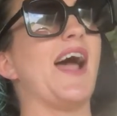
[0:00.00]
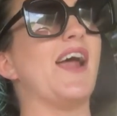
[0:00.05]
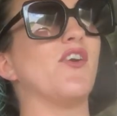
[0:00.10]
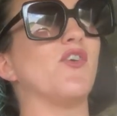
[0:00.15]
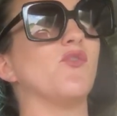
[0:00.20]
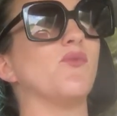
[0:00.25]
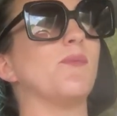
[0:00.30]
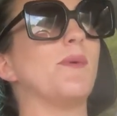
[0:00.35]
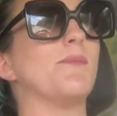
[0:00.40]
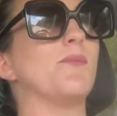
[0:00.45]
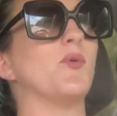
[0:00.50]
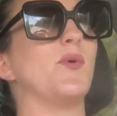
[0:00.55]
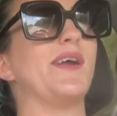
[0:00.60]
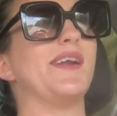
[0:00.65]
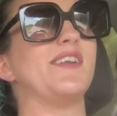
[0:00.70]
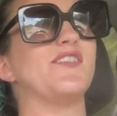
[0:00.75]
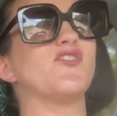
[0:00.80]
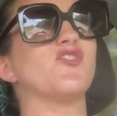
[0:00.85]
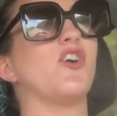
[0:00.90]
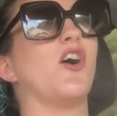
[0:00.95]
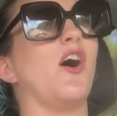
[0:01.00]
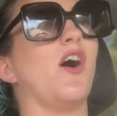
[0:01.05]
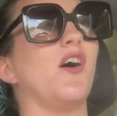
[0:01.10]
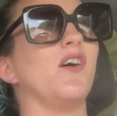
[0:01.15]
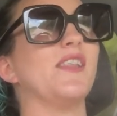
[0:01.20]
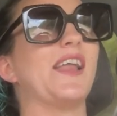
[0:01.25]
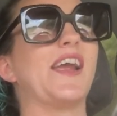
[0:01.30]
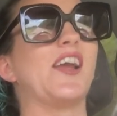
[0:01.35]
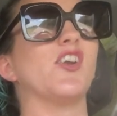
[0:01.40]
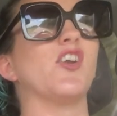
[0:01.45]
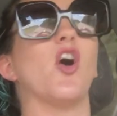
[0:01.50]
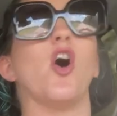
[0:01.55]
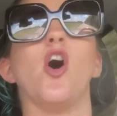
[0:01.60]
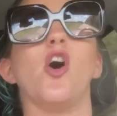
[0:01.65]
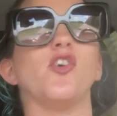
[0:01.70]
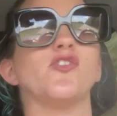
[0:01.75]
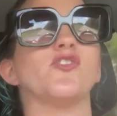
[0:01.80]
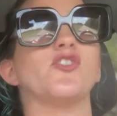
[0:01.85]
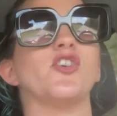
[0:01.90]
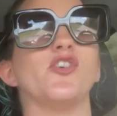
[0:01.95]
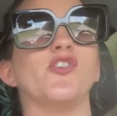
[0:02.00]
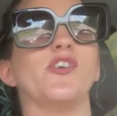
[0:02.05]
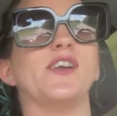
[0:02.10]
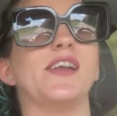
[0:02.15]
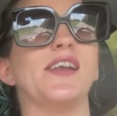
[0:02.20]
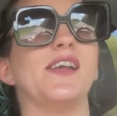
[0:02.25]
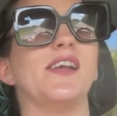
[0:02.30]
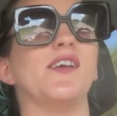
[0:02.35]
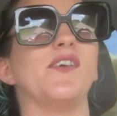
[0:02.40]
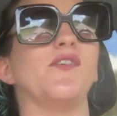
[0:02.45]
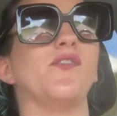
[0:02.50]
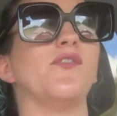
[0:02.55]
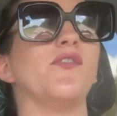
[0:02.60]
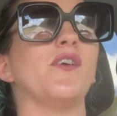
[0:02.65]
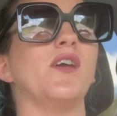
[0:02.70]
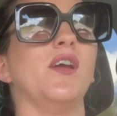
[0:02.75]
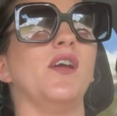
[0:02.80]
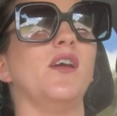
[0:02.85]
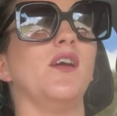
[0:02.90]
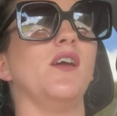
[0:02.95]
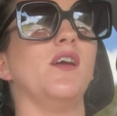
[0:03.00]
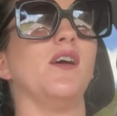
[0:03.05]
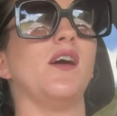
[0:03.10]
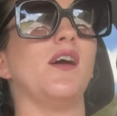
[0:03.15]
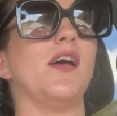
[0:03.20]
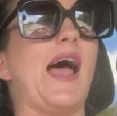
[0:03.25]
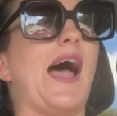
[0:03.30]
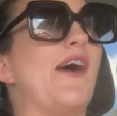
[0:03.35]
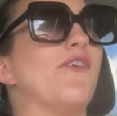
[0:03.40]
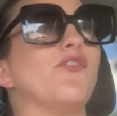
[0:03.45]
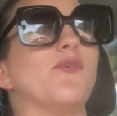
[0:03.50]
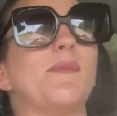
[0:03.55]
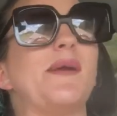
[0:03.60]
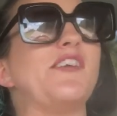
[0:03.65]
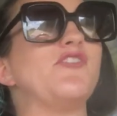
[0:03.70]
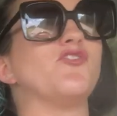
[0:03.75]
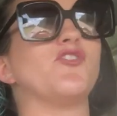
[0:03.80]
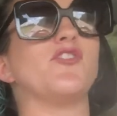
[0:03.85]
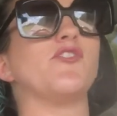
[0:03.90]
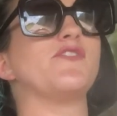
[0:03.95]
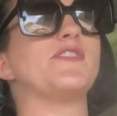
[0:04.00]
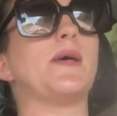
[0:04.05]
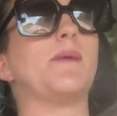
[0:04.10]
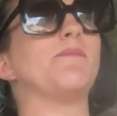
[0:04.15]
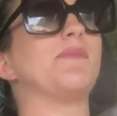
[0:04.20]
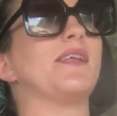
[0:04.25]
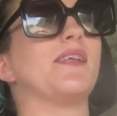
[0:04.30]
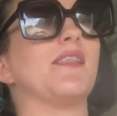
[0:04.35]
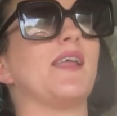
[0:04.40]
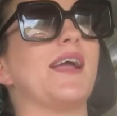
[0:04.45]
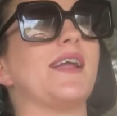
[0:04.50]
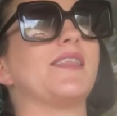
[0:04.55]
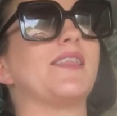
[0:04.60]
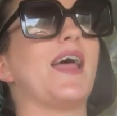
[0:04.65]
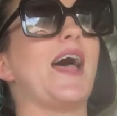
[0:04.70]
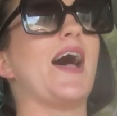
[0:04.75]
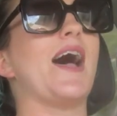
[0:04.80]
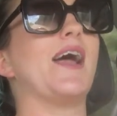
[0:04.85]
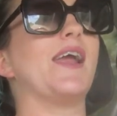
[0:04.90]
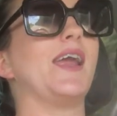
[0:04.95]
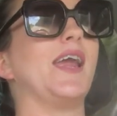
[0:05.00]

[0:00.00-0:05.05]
I don't remember what it's called, like an alternative affirmation or something like that.